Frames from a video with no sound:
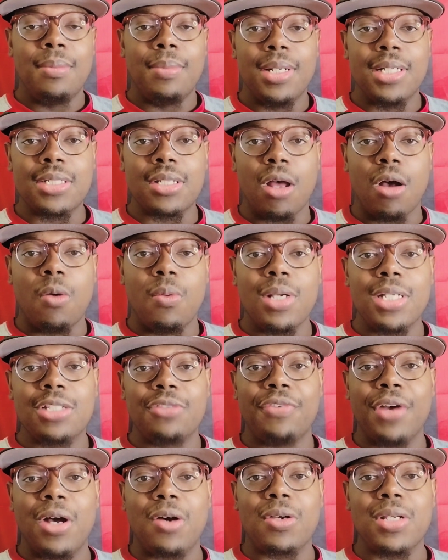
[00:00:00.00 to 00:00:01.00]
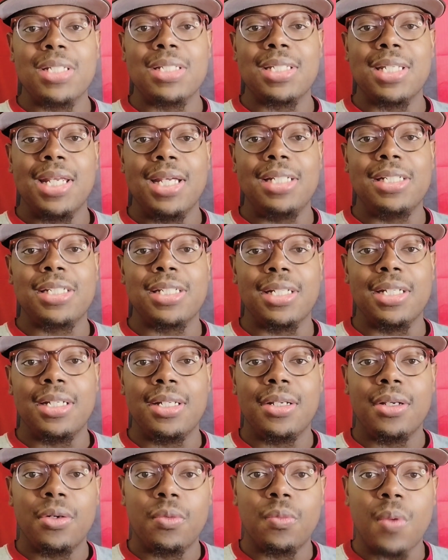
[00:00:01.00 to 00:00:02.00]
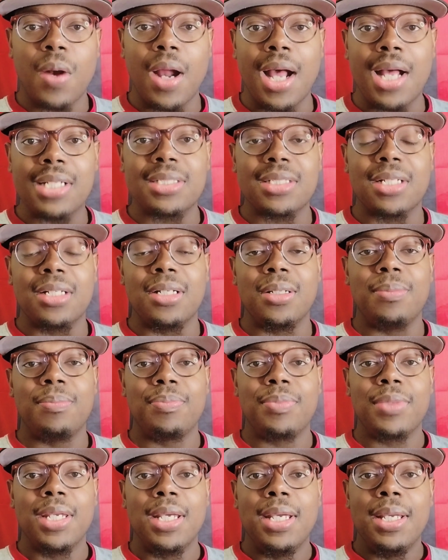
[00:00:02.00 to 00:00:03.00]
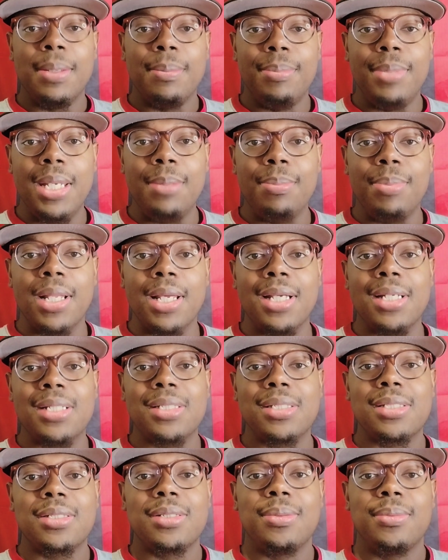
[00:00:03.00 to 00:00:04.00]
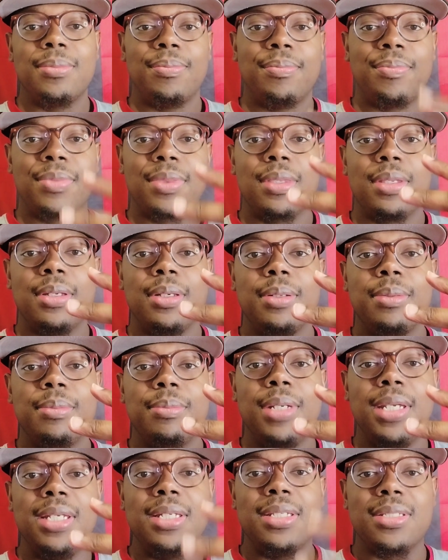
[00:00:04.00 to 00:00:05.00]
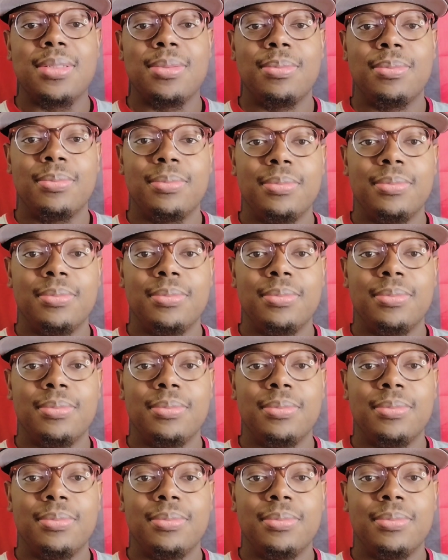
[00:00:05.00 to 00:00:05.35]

But as always, Falcons Nation, rise up, be blessed, peace.